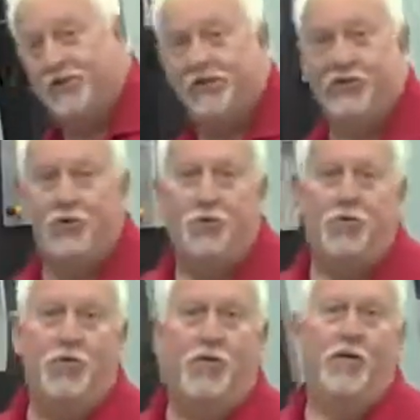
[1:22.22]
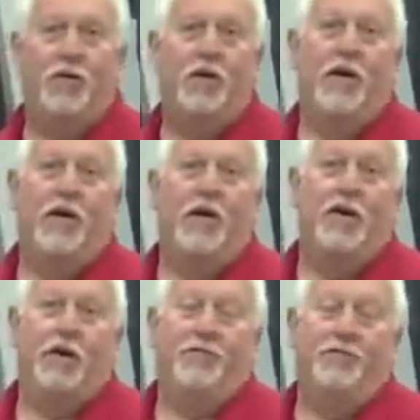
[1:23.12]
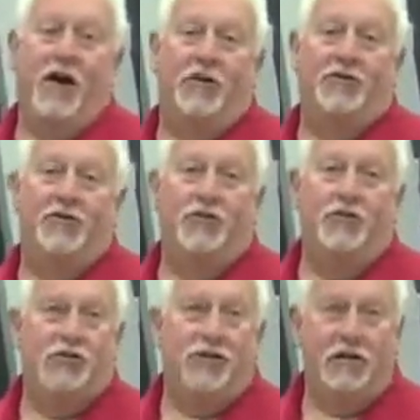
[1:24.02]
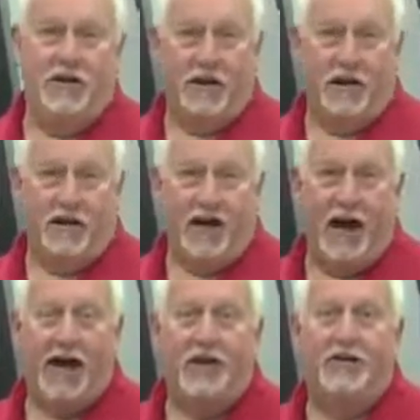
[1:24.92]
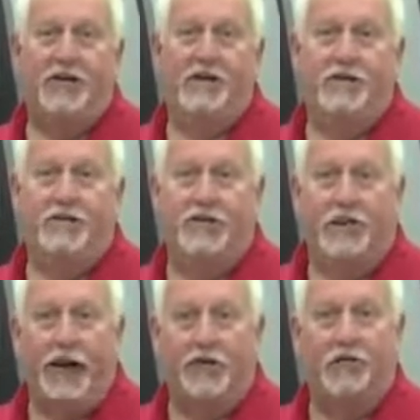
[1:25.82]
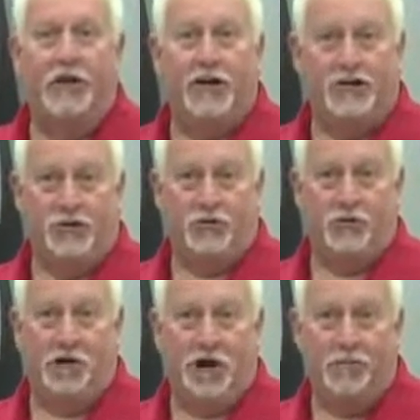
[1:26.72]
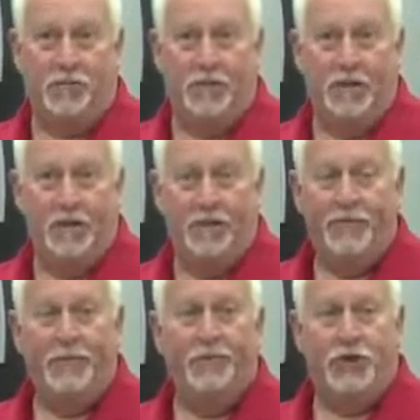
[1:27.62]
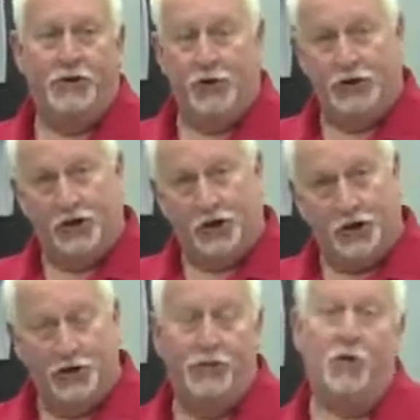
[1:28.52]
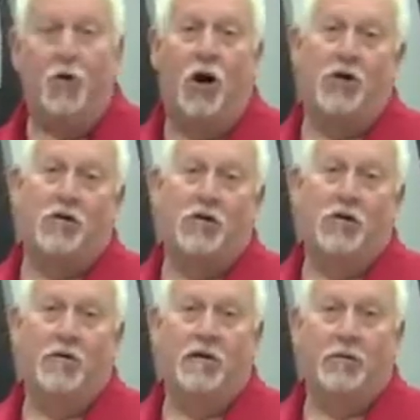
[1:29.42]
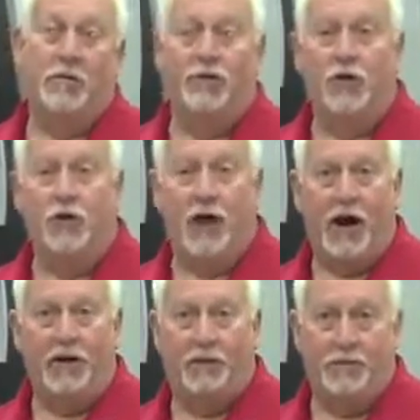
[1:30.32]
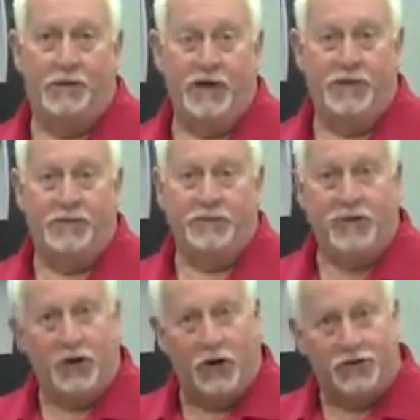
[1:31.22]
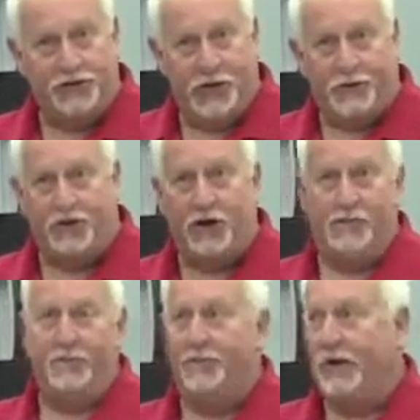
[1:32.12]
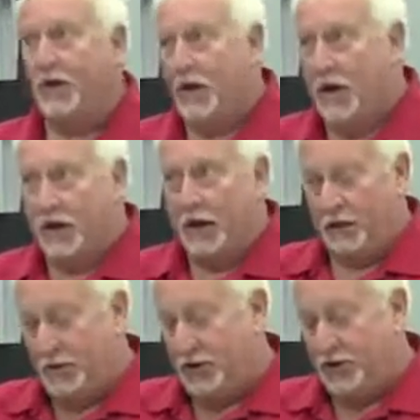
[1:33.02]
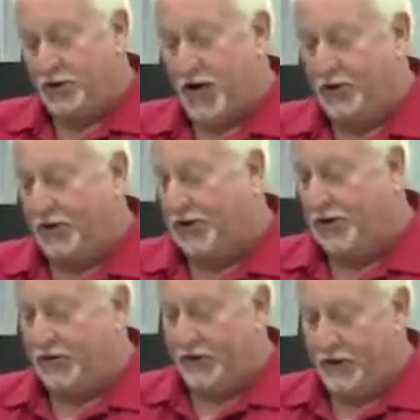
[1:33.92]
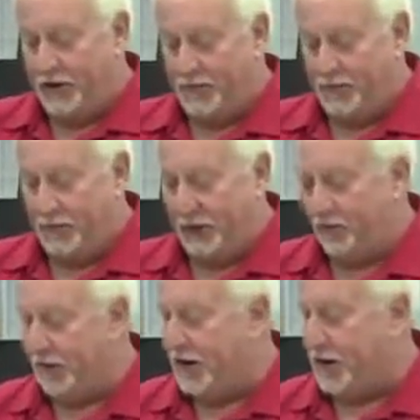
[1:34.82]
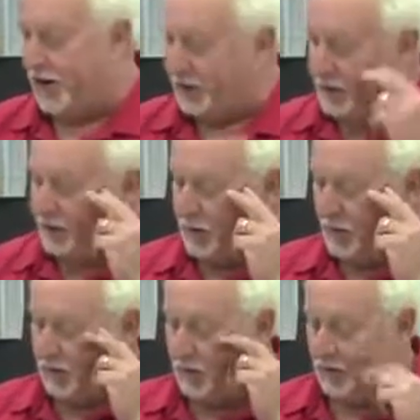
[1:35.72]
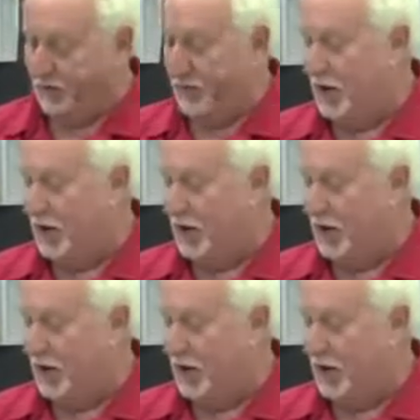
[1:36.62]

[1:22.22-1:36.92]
the two fountain solution and the additive together in a single cup. Make sure it's diluted with water before you add the replacements so they don't separate. Now, to measure conductivity, we have a conductivity meter.